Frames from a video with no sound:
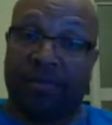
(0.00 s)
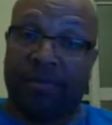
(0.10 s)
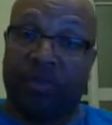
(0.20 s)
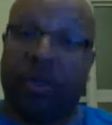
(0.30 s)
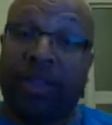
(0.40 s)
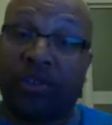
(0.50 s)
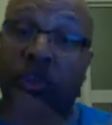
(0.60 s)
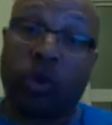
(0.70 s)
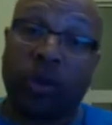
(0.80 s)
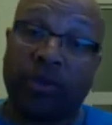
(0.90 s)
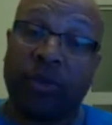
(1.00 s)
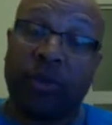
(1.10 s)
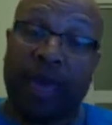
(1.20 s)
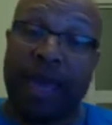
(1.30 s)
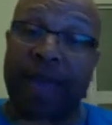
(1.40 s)
So that's the choice that
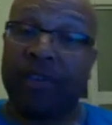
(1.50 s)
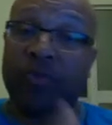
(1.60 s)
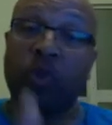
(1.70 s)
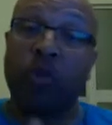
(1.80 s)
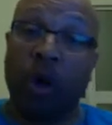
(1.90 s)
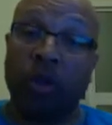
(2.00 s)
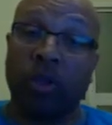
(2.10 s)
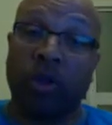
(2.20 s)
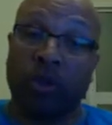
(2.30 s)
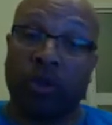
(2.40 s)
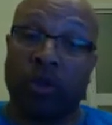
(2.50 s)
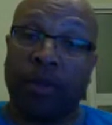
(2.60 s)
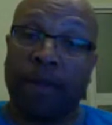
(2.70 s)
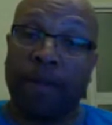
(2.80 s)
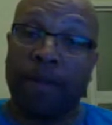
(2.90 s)
we have as we walk the earth.
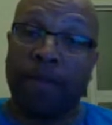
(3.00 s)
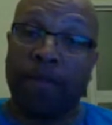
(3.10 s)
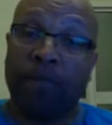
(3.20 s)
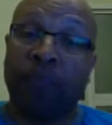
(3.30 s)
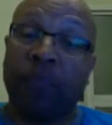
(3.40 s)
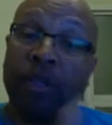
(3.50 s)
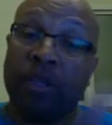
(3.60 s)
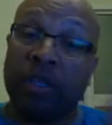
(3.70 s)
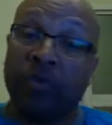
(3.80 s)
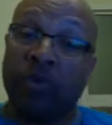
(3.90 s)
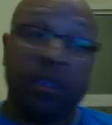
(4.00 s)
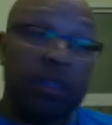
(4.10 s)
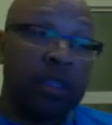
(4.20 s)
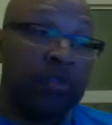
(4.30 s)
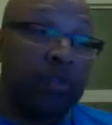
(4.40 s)

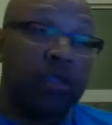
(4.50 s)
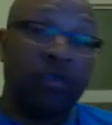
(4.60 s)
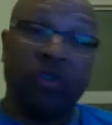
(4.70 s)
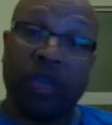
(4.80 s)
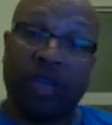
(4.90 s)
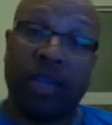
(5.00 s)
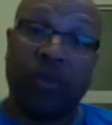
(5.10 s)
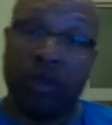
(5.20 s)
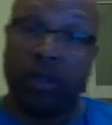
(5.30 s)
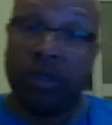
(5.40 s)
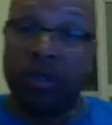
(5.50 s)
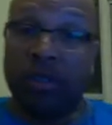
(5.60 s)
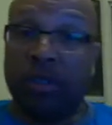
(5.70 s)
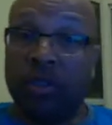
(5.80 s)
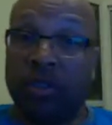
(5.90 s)
This young lady, when
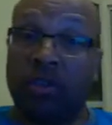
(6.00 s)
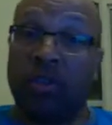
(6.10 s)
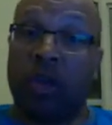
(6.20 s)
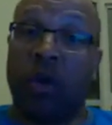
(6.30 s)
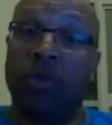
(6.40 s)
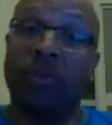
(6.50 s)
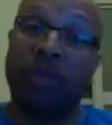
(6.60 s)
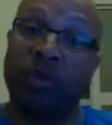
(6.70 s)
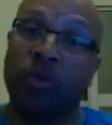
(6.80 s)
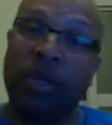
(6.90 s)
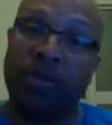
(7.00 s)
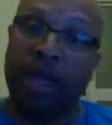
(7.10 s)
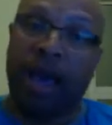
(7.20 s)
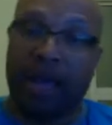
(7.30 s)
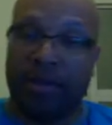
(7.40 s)
Jesus called her and said, Weep
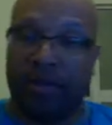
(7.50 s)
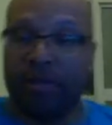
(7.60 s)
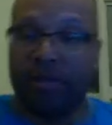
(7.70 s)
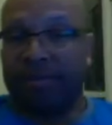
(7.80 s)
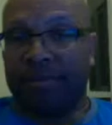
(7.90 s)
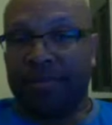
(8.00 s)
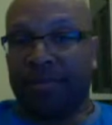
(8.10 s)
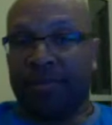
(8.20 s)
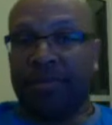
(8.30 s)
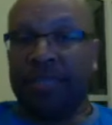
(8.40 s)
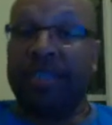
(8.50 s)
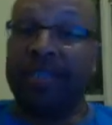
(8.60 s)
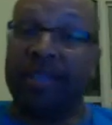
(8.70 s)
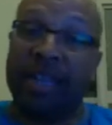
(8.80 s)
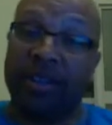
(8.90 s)
not, he's
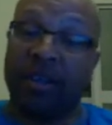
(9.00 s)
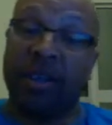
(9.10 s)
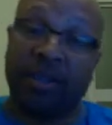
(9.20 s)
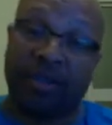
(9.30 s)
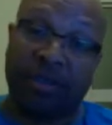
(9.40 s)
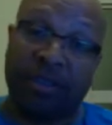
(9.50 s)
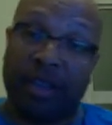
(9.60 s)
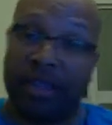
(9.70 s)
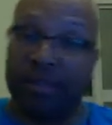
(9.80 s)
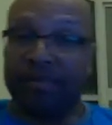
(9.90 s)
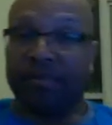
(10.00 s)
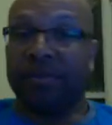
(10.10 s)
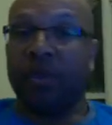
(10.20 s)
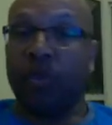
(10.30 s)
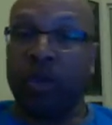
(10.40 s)
saying it to us today.
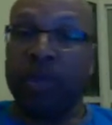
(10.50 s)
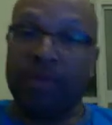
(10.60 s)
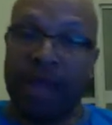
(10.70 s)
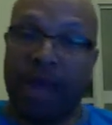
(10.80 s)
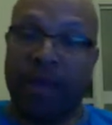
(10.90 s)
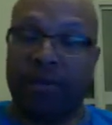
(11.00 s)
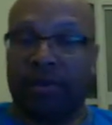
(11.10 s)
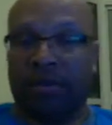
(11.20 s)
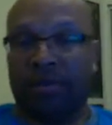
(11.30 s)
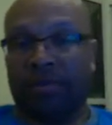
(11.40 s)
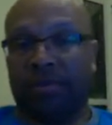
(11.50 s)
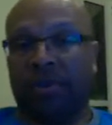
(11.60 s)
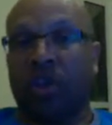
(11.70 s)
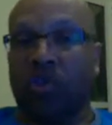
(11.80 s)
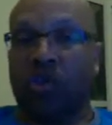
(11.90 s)
Weep not,
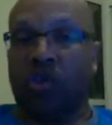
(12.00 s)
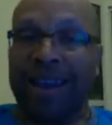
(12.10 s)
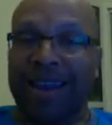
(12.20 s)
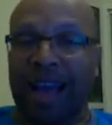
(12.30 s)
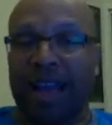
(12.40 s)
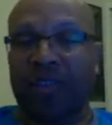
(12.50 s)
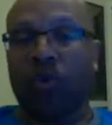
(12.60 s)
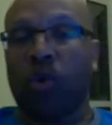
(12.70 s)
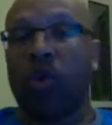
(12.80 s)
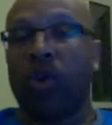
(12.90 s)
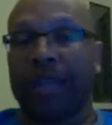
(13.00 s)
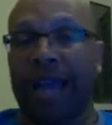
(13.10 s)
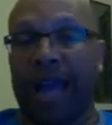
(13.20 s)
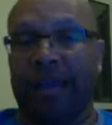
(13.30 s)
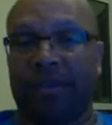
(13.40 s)
cry not, worry not.